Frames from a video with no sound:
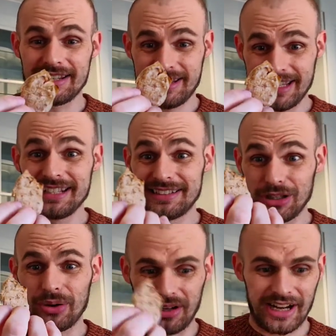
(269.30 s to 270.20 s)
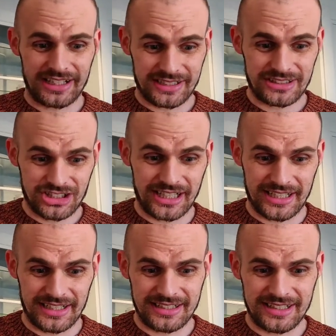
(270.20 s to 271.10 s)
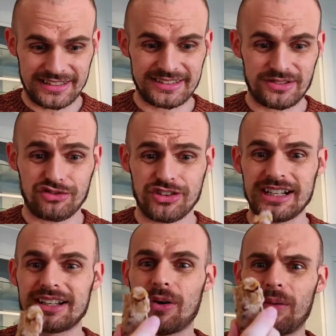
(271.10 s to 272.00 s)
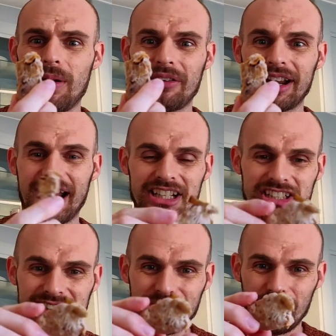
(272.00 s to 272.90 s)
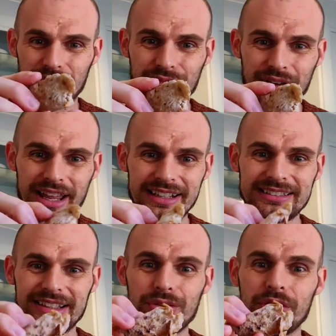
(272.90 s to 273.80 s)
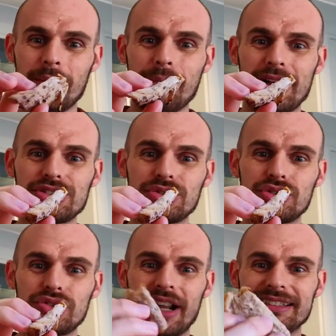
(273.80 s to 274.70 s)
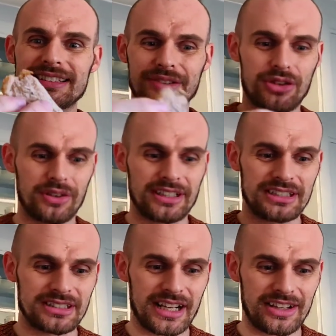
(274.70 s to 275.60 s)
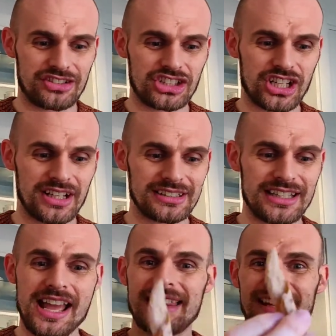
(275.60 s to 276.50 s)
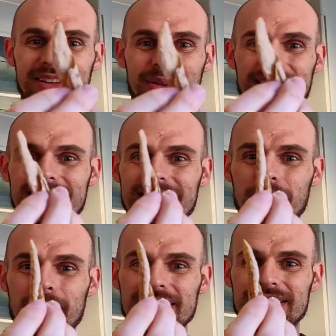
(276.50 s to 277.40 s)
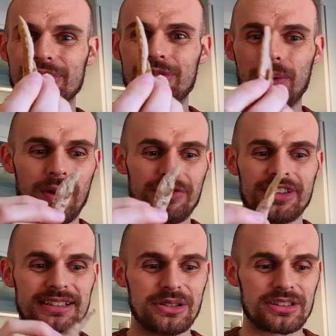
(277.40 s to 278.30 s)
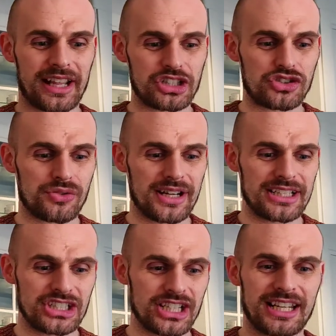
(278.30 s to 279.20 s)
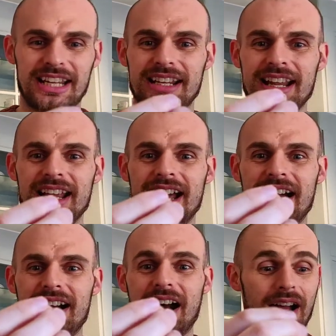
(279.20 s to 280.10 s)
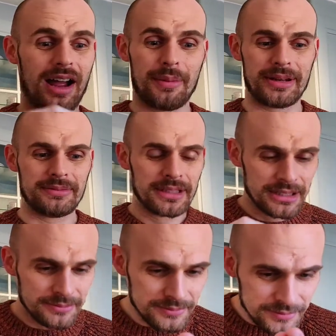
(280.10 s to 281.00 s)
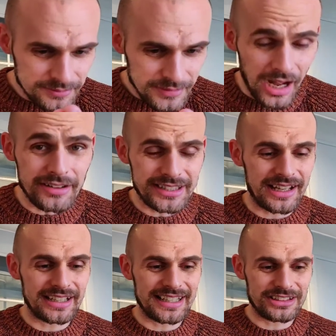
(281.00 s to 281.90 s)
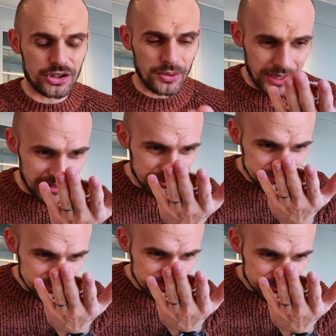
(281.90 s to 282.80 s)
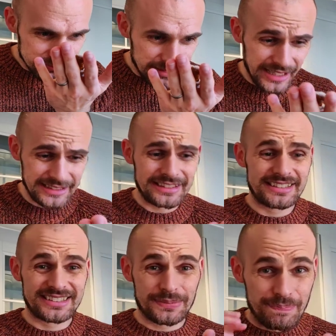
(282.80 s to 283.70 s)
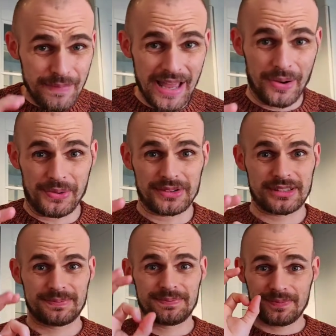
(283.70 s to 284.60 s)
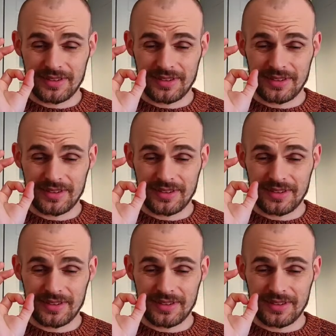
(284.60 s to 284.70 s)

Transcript: these look like chicken. It's really quite worrying, actually. They've got the flakes, they've got the muscle strands, they've got these kind of chunks, then they've got these little bits that fall off. This looks like shredded chicken. I mean, I would say identical, and it smells